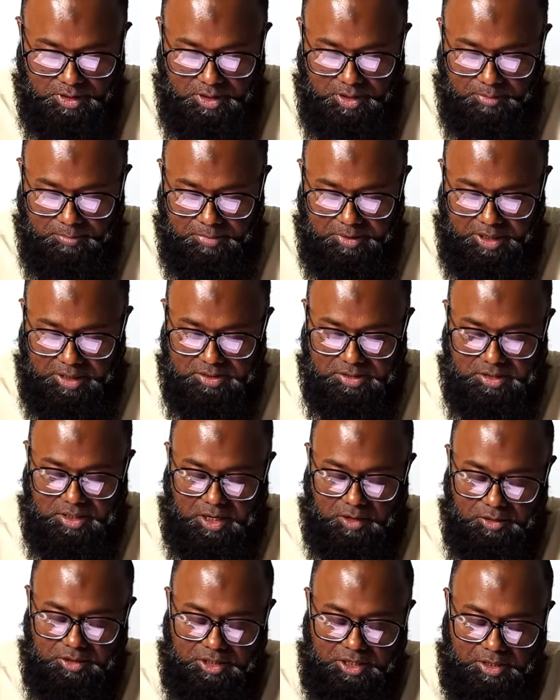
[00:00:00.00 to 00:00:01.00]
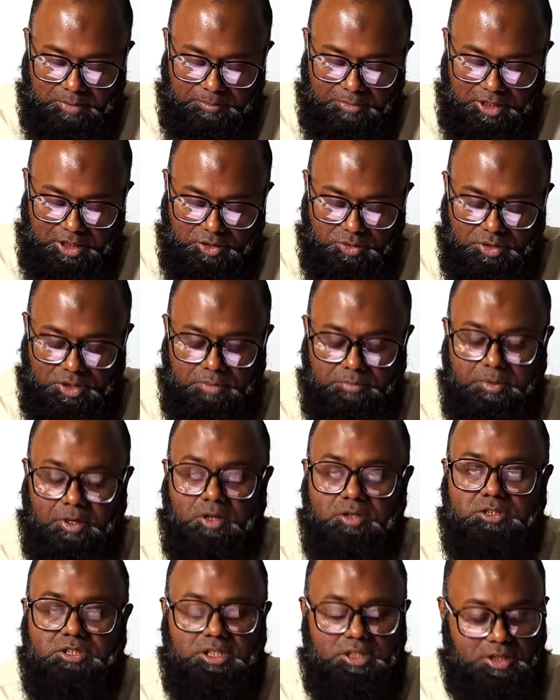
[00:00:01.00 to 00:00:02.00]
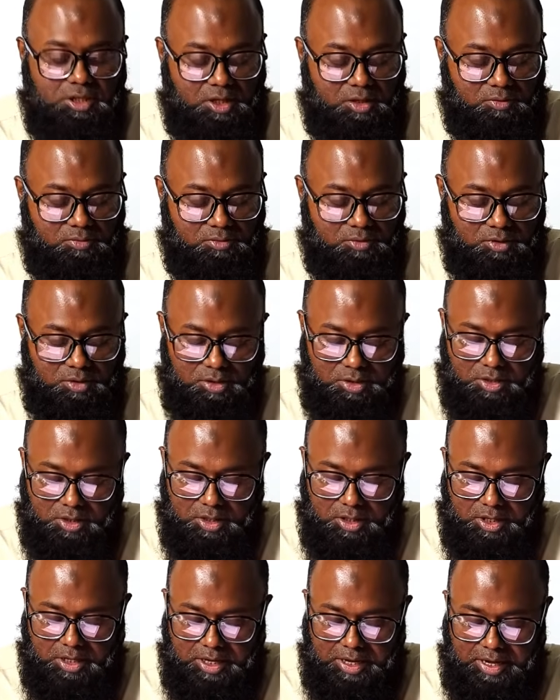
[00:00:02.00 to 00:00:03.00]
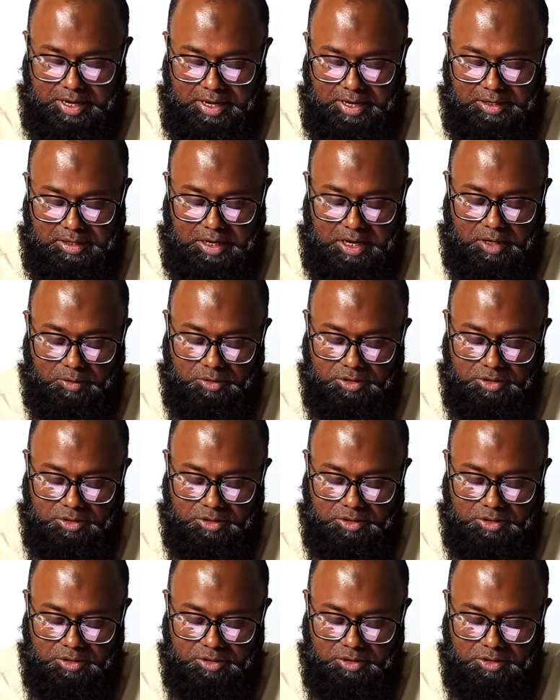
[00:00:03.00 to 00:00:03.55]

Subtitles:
Plus, I'll keep e to the power t now and I will